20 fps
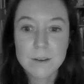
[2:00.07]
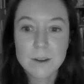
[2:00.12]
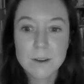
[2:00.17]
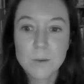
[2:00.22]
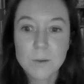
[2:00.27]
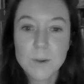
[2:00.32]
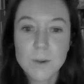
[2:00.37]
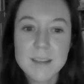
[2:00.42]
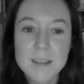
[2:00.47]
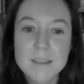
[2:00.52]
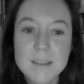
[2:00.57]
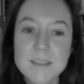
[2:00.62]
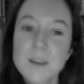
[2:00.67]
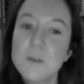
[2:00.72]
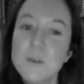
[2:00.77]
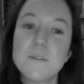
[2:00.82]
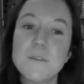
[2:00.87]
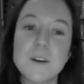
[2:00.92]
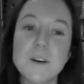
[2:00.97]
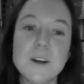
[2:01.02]
When this is
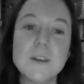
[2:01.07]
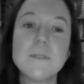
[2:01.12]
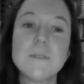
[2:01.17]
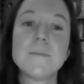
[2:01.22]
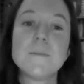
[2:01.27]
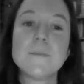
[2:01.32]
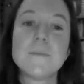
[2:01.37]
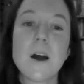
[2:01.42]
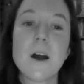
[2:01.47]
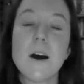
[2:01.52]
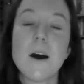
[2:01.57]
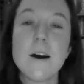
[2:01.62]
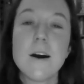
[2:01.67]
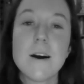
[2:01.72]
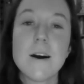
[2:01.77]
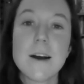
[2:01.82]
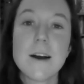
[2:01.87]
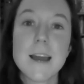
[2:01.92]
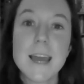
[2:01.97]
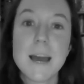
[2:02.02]
over,
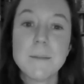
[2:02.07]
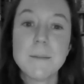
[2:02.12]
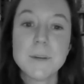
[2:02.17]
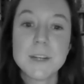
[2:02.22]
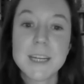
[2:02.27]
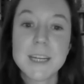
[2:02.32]
I am going to get